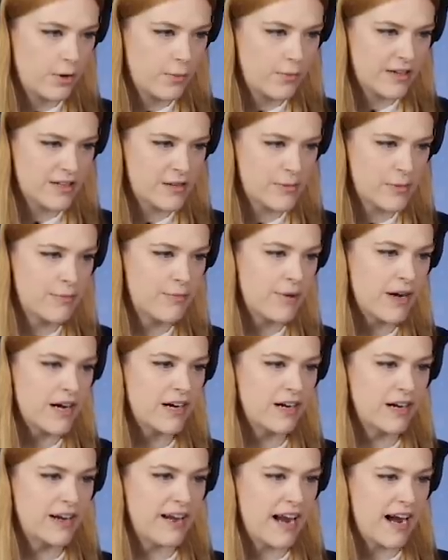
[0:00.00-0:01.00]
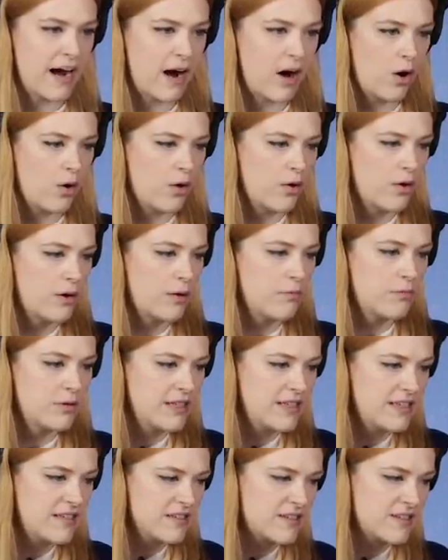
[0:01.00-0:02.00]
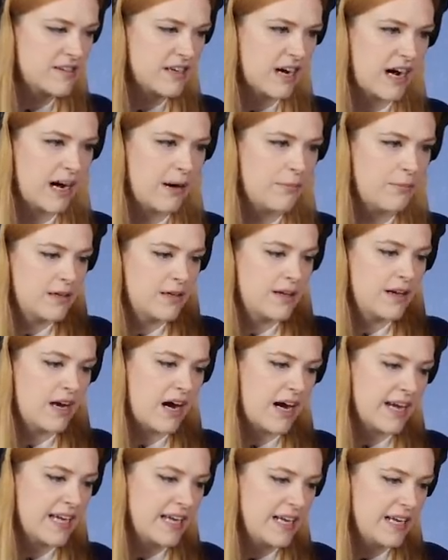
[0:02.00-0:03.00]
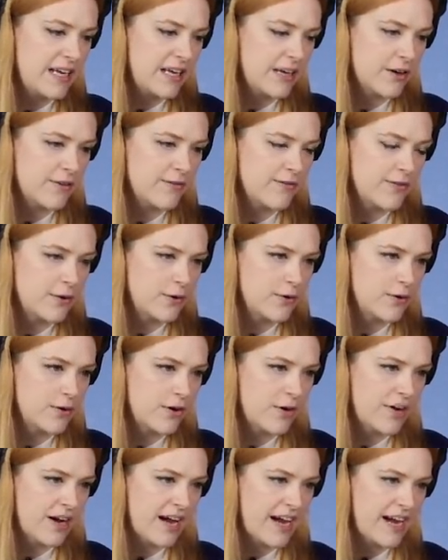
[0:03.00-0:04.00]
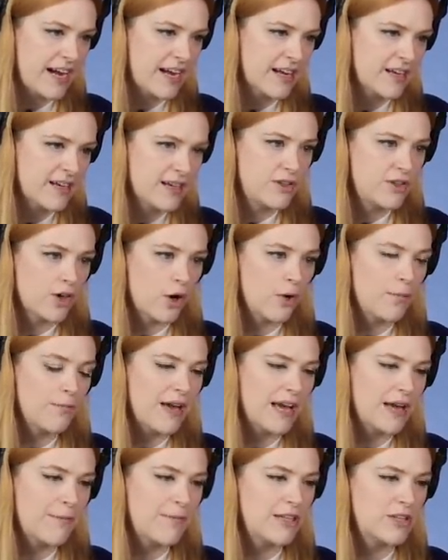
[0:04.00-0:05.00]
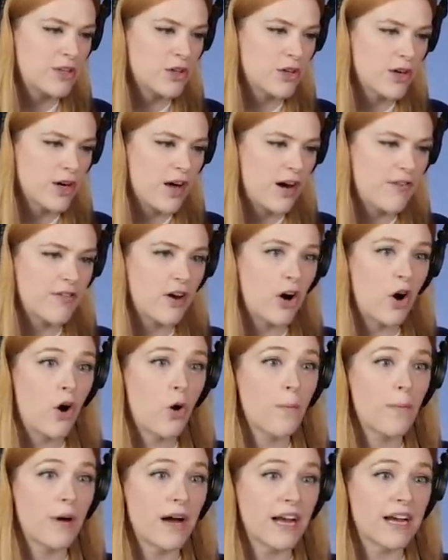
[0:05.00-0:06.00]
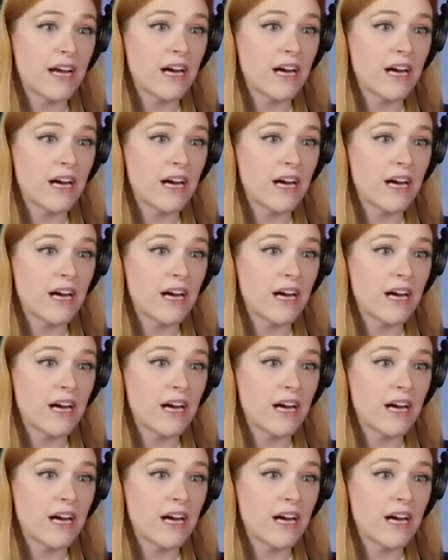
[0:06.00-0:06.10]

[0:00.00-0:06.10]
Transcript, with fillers: You must be bugged out. Please stop not eating your food, okay? Don't make me turn off, oh my